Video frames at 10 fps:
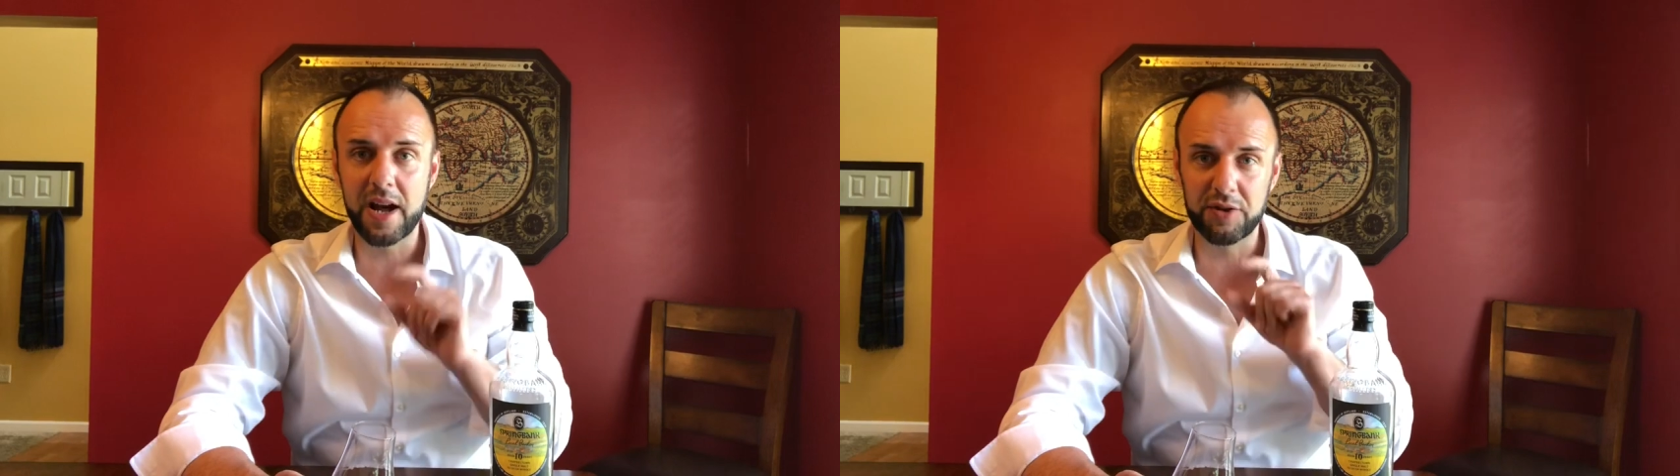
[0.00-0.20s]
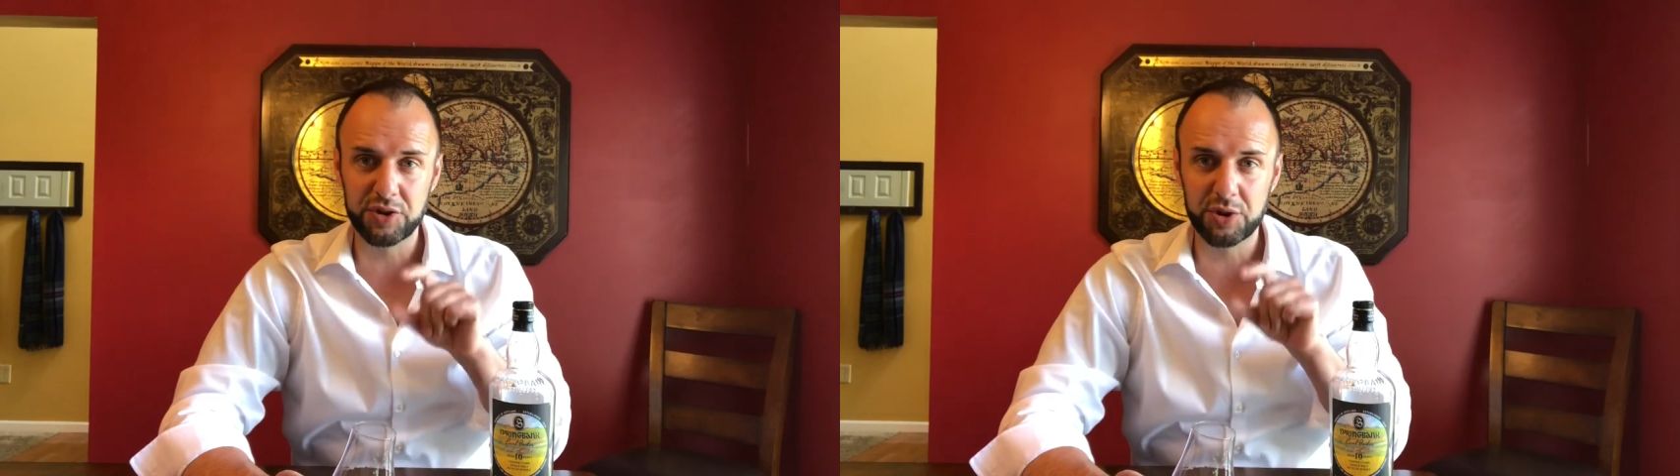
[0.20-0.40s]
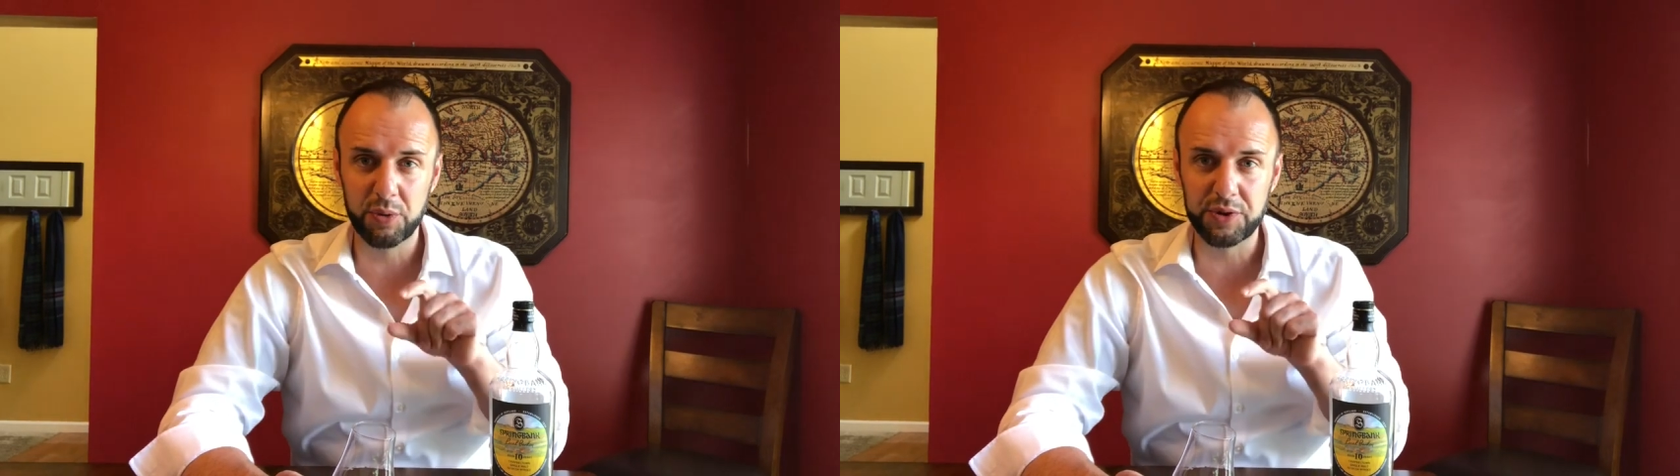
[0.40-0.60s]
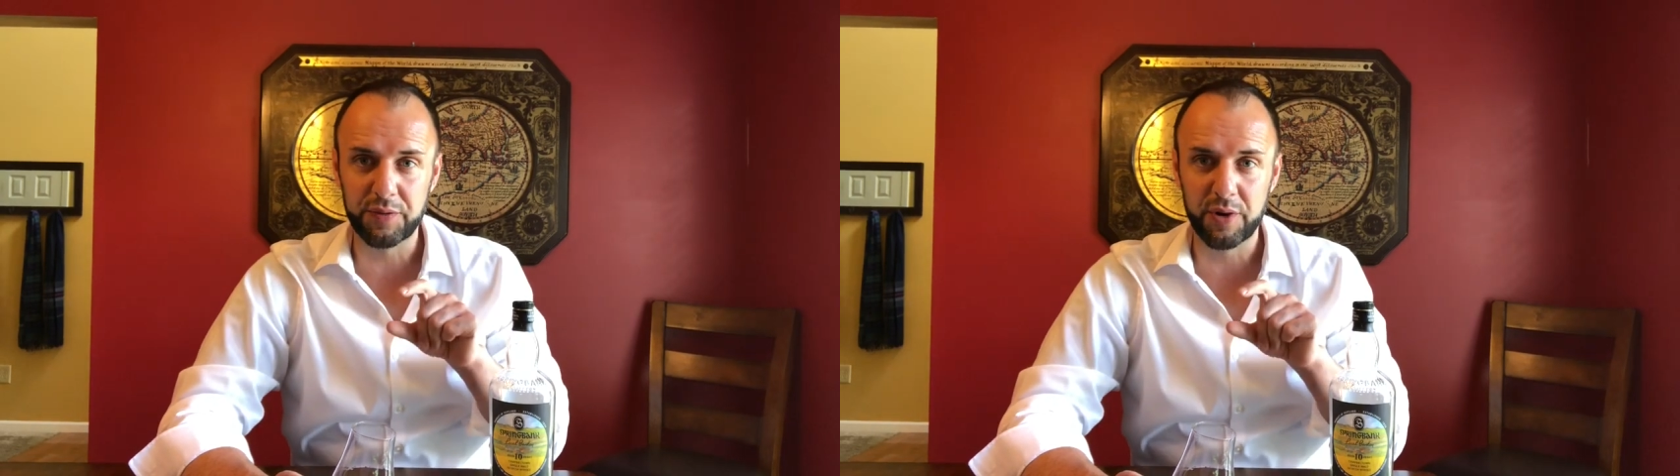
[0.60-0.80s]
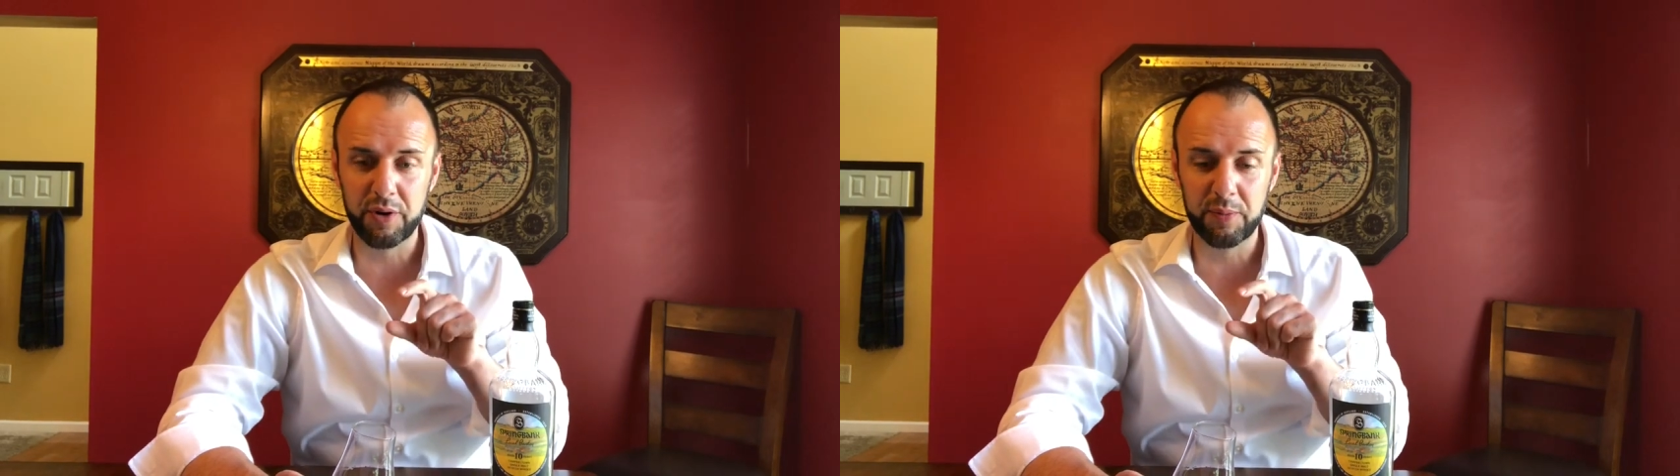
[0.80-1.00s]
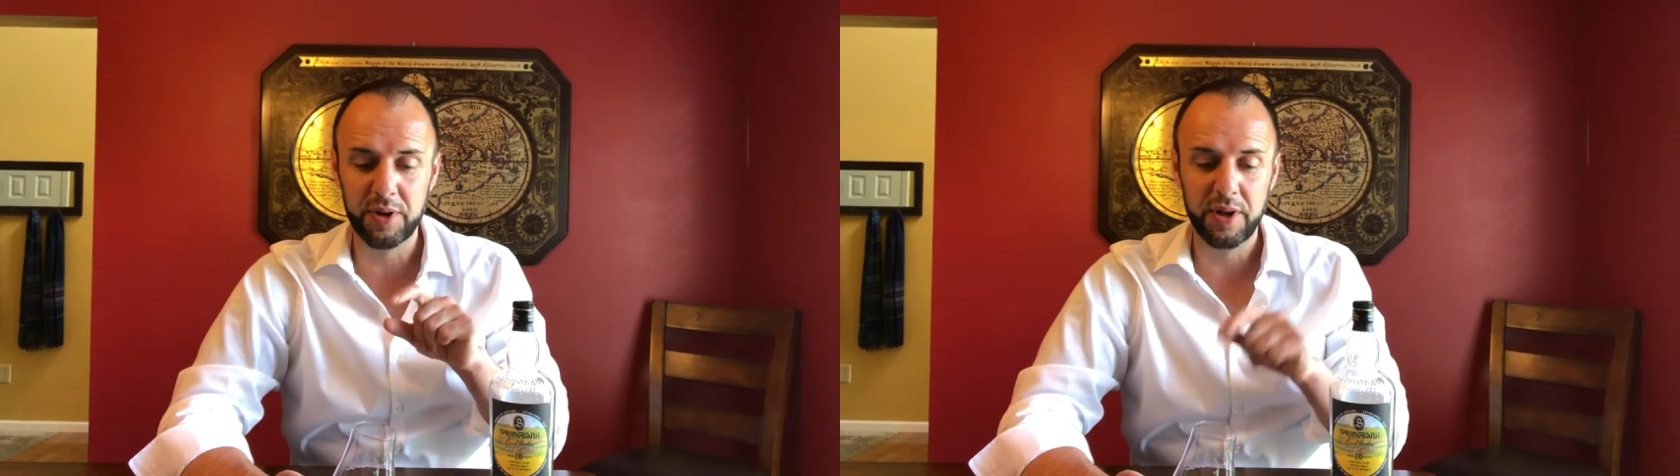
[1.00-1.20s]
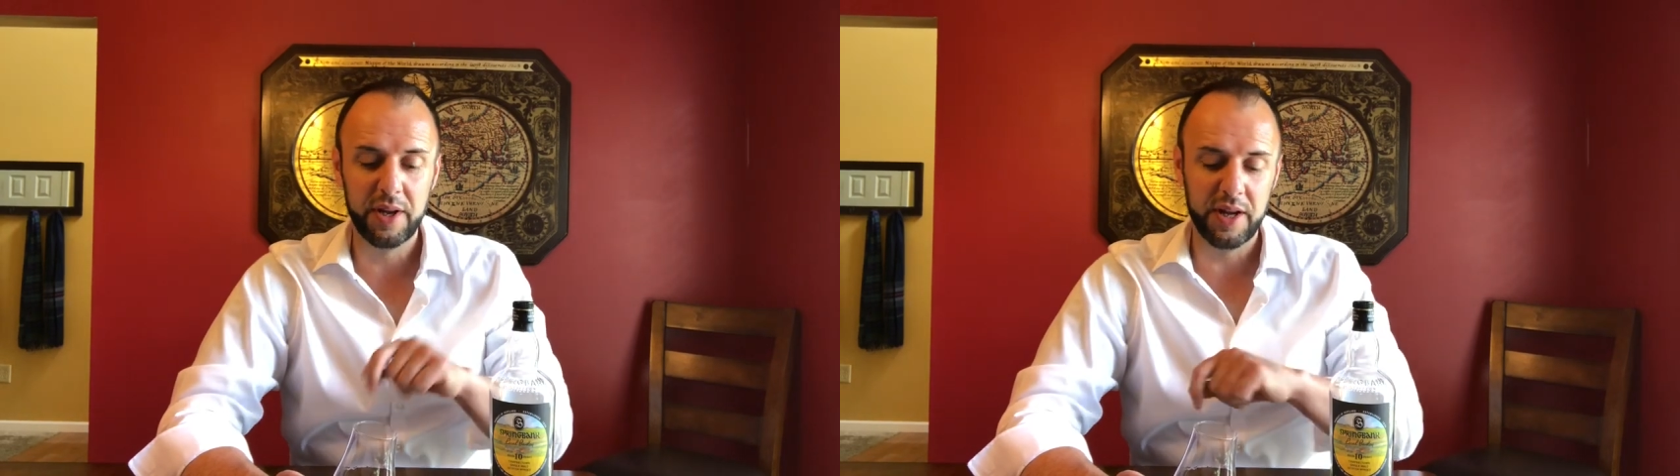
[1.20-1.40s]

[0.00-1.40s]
out just so it's firm,